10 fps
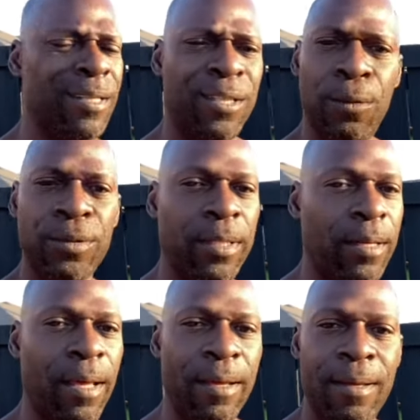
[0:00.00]
Don't
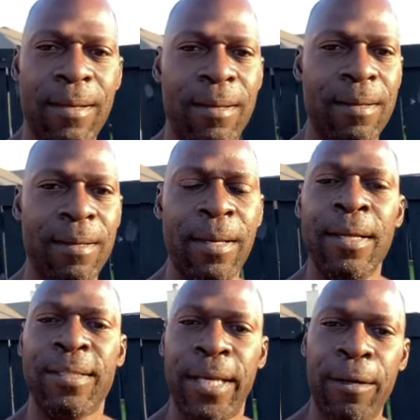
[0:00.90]
delay.
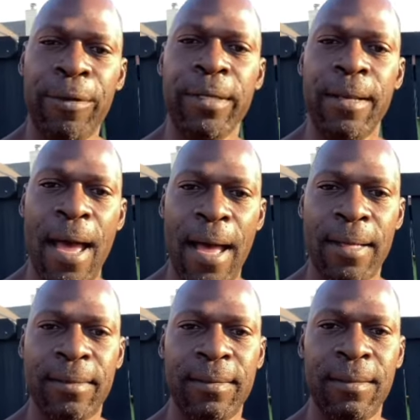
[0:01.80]
Tarry
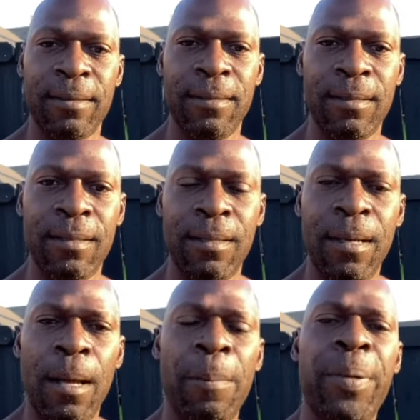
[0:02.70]
not.
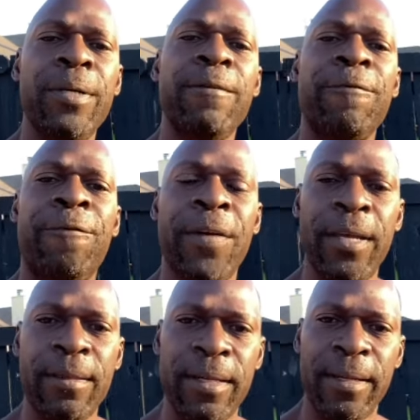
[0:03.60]
Put
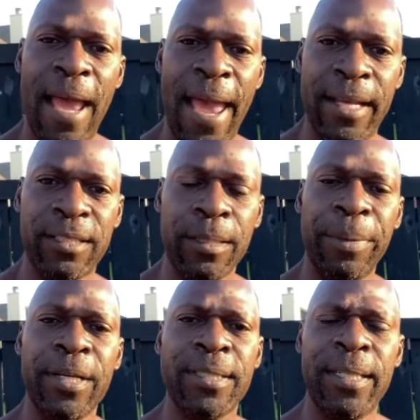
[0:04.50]
faith in action
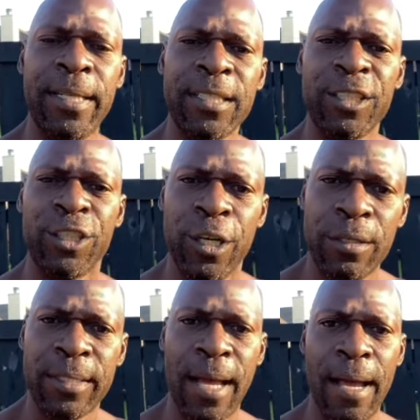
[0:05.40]
because it is
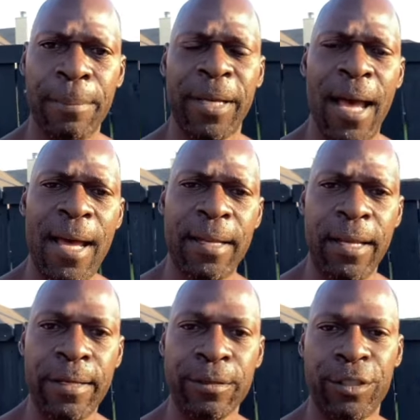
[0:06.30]
your time. God
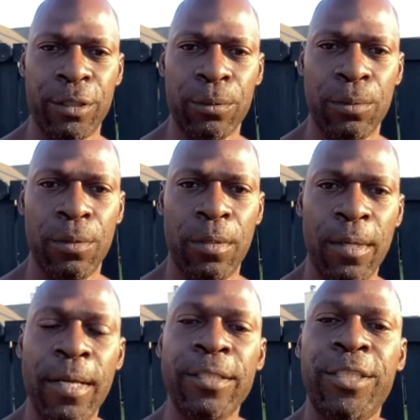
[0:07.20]
hears you.
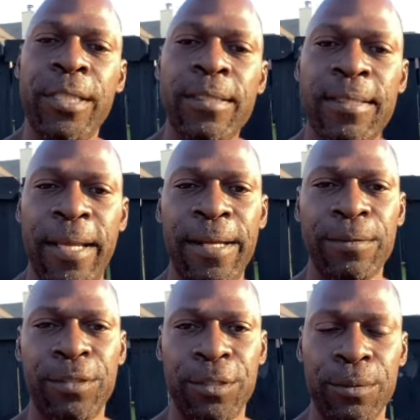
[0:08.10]
Jesus
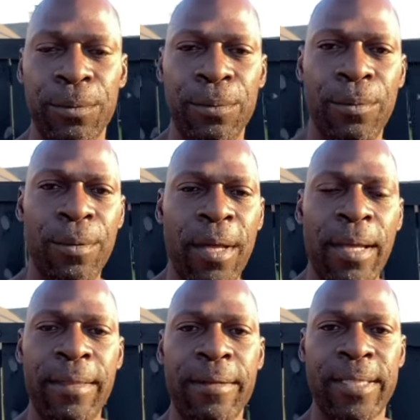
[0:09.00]
hears you.
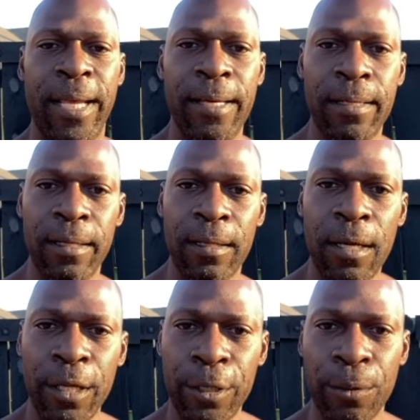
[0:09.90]
And there is healing
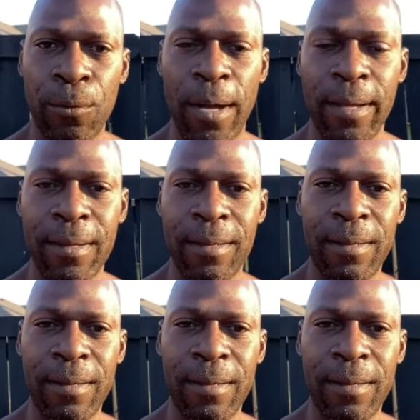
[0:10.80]
your way.